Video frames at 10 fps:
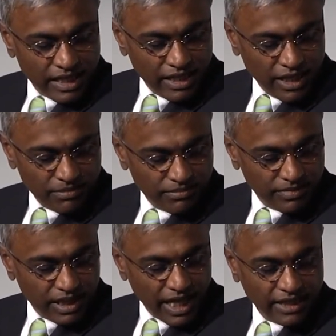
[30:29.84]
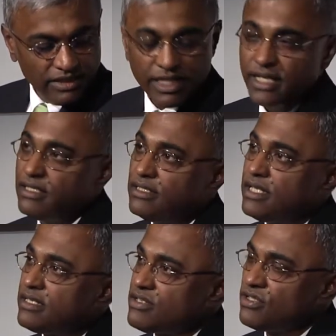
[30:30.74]
And then
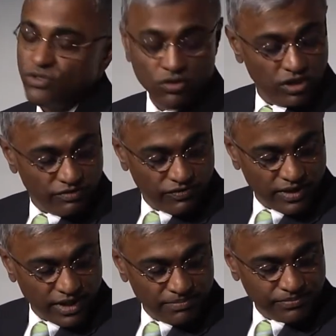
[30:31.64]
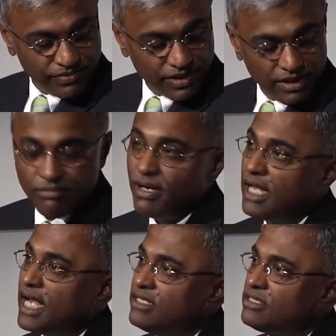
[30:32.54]
there is the role of
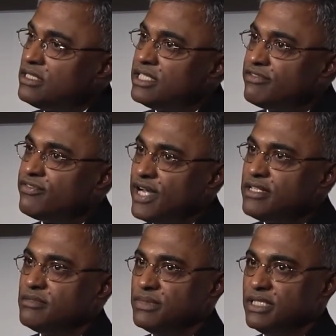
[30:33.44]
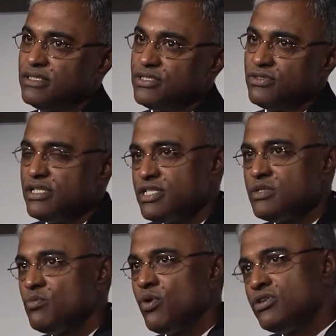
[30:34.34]
bilateral nephrectomy. So
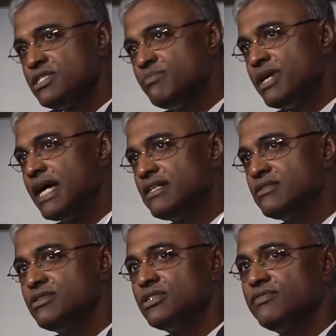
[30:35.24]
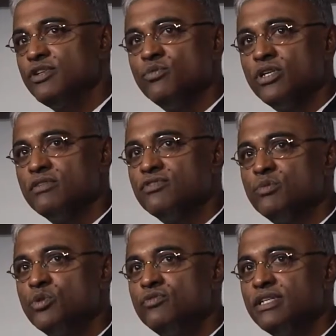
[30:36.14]
this was the practice, if you will, of
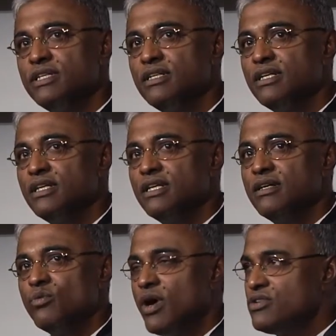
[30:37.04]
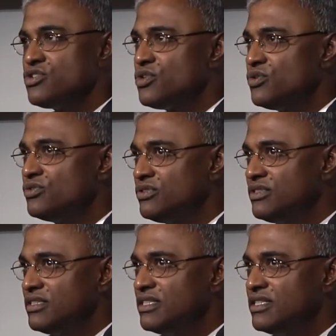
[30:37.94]
removing one's own
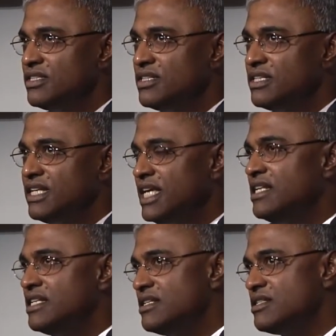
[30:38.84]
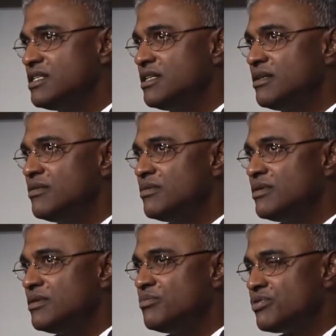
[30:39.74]
kidneys
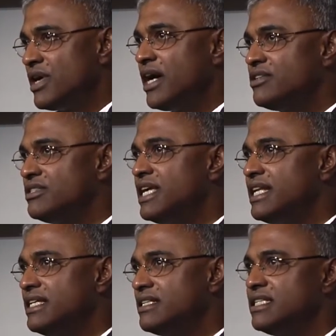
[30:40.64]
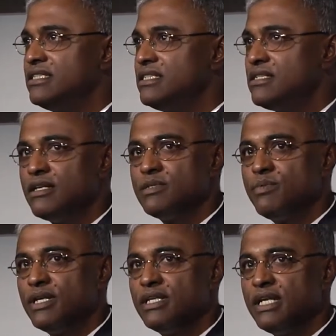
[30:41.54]
prior to getting a kidney
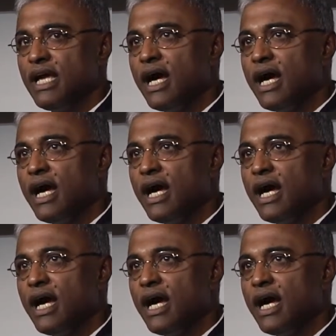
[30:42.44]
transplant